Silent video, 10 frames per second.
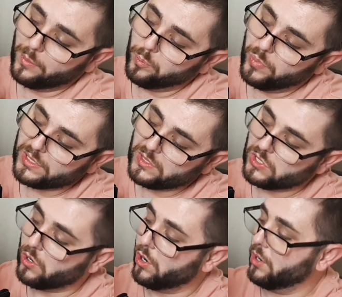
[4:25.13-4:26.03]
business
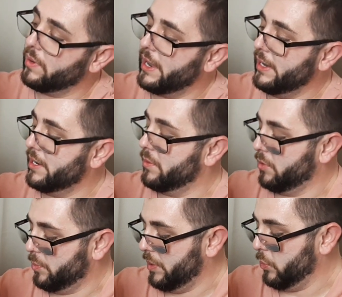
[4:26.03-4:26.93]
card right here
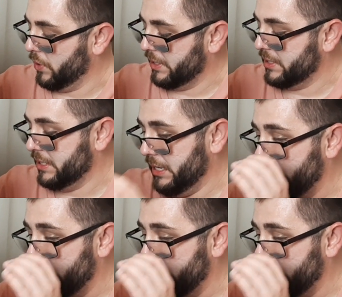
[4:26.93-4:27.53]
where people could see